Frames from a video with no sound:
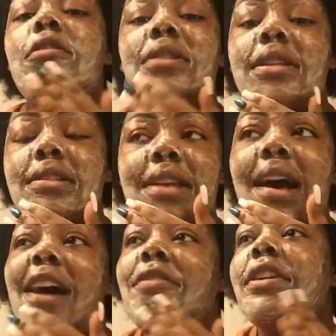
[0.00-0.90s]
With this
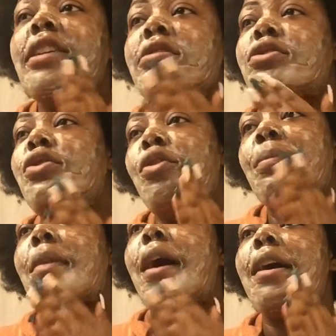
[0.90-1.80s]
African
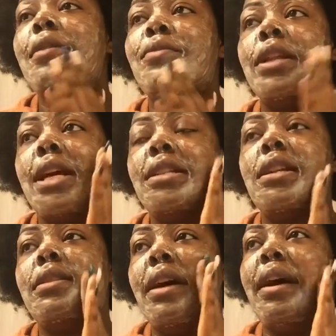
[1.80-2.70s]
soap, I am
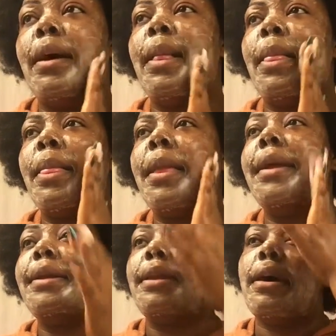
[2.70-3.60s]
realizing that
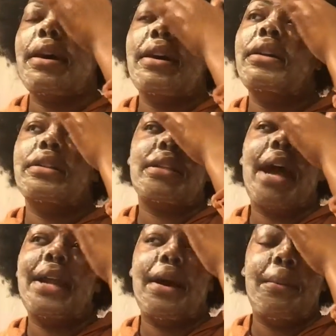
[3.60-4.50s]
it does kind